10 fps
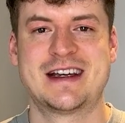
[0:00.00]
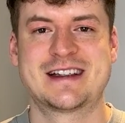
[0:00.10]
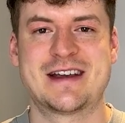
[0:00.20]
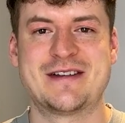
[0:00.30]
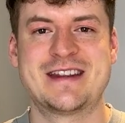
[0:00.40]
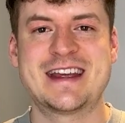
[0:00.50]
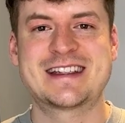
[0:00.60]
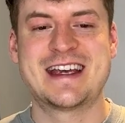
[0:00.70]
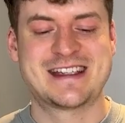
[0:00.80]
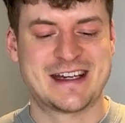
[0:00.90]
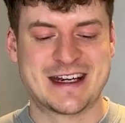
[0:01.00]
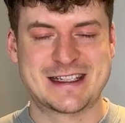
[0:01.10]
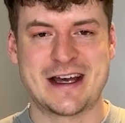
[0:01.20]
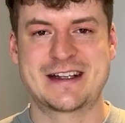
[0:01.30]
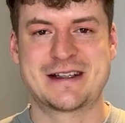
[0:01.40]
So this is an
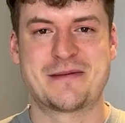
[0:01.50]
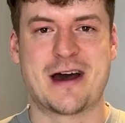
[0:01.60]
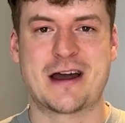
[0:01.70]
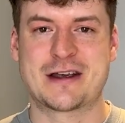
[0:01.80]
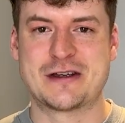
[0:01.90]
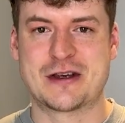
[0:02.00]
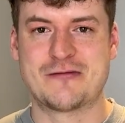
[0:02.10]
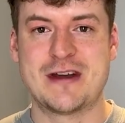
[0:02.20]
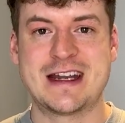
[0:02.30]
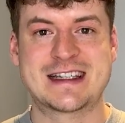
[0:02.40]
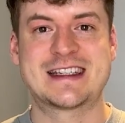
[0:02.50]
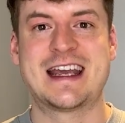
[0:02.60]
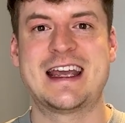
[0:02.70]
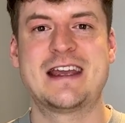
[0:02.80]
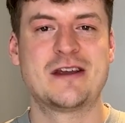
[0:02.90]
exciting part because you can really
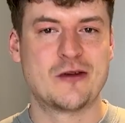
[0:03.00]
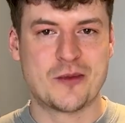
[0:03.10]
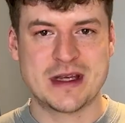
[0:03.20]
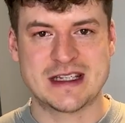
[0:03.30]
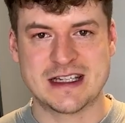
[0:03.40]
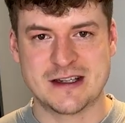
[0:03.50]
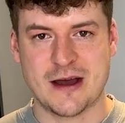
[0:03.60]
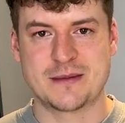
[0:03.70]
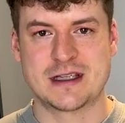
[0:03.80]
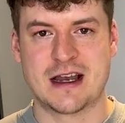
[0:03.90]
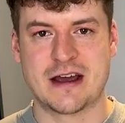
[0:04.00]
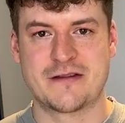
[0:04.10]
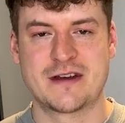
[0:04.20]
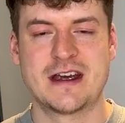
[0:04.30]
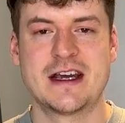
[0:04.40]
see your business come to
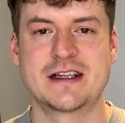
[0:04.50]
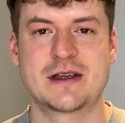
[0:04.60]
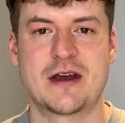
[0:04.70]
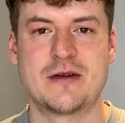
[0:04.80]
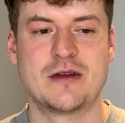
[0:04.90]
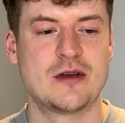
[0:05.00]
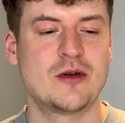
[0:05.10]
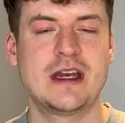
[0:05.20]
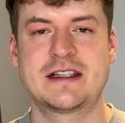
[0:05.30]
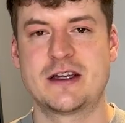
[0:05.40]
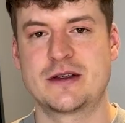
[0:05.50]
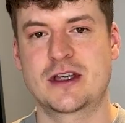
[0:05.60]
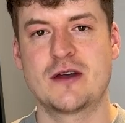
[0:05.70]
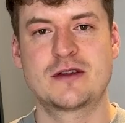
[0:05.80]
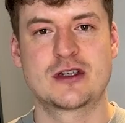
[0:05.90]
life. So all you need to do is
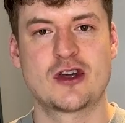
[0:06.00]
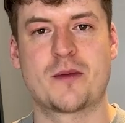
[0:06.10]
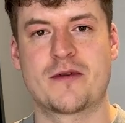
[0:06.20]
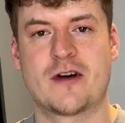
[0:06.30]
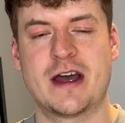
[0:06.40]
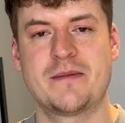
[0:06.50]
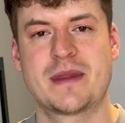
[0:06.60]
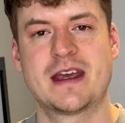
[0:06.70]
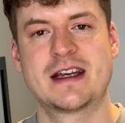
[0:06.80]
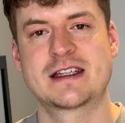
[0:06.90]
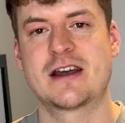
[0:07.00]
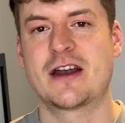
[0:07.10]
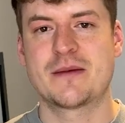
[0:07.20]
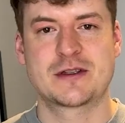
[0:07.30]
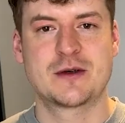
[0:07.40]
go to Shopify,
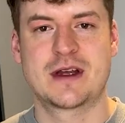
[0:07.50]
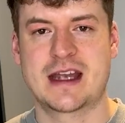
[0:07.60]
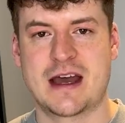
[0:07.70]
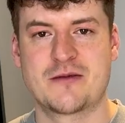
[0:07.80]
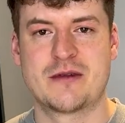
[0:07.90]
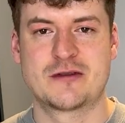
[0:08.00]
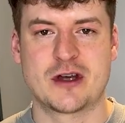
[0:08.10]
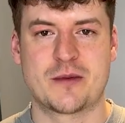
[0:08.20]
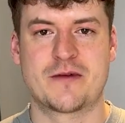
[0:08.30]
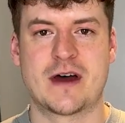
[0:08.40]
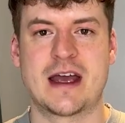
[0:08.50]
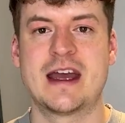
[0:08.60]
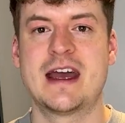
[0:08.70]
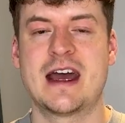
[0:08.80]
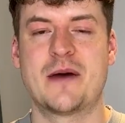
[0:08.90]
sign up to an account with Shopify,
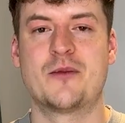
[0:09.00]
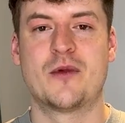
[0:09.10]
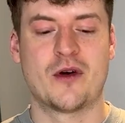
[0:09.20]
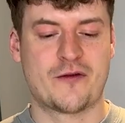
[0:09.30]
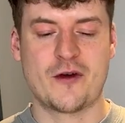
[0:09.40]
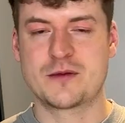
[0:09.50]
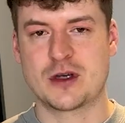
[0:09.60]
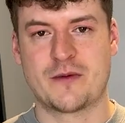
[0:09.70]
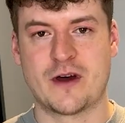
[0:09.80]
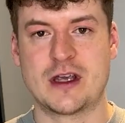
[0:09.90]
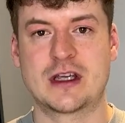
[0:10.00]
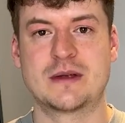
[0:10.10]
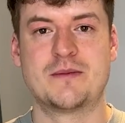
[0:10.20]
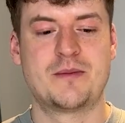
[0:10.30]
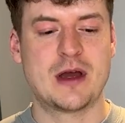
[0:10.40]
and from Shopify you
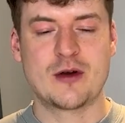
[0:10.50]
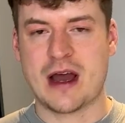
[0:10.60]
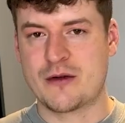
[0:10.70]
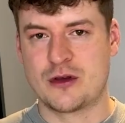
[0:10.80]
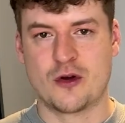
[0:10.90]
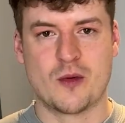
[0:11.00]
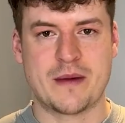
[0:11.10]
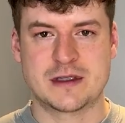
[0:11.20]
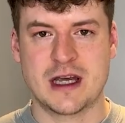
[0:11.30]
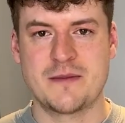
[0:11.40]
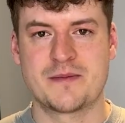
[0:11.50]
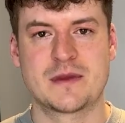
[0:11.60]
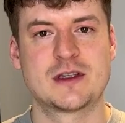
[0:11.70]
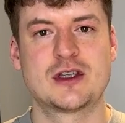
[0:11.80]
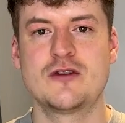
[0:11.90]
can build out your website,
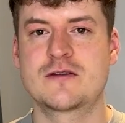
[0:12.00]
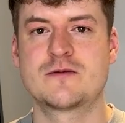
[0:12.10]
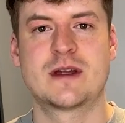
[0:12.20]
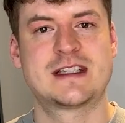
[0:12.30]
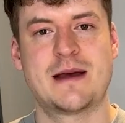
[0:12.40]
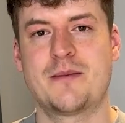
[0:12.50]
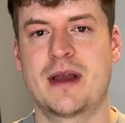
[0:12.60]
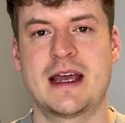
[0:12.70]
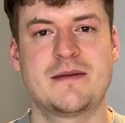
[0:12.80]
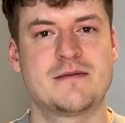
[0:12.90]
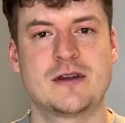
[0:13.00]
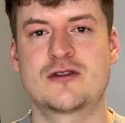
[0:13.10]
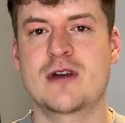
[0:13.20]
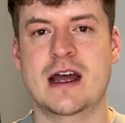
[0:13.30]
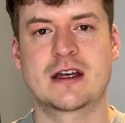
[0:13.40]
choose from a template, you
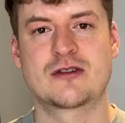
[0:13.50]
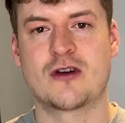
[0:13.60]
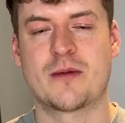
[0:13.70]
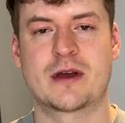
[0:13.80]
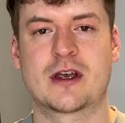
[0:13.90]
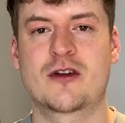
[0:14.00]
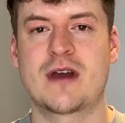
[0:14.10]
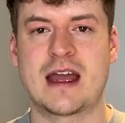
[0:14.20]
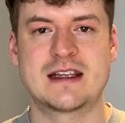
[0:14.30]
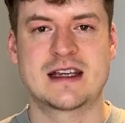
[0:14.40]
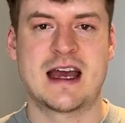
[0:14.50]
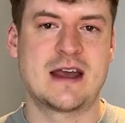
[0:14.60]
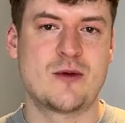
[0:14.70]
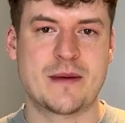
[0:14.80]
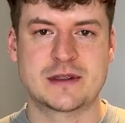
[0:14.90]
drag and drop and create
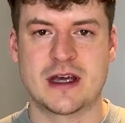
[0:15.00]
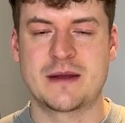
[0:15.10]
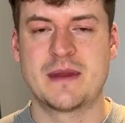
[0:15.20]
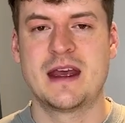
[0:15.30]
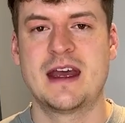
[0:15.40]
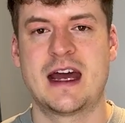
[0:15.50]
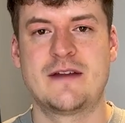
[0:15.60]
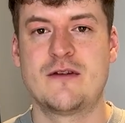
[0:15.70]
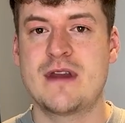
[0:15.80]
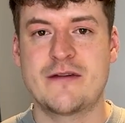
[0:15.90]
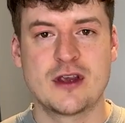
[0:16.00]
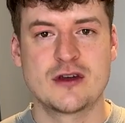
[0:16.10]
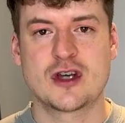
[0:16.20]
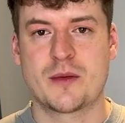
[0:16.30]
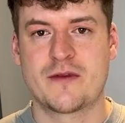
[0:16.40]
a website, And if you've never
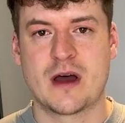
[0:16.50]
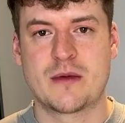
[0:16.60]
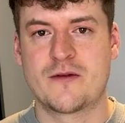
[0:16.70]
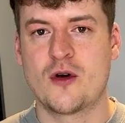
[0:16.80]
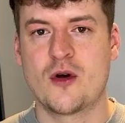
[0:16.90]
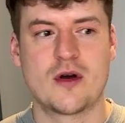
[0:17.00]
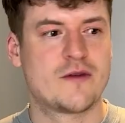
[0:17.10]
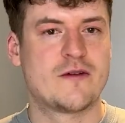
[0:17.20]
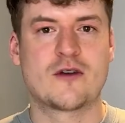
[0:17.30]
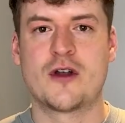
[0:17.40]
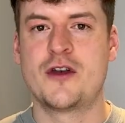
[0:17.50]
used Shopify before, or if you've got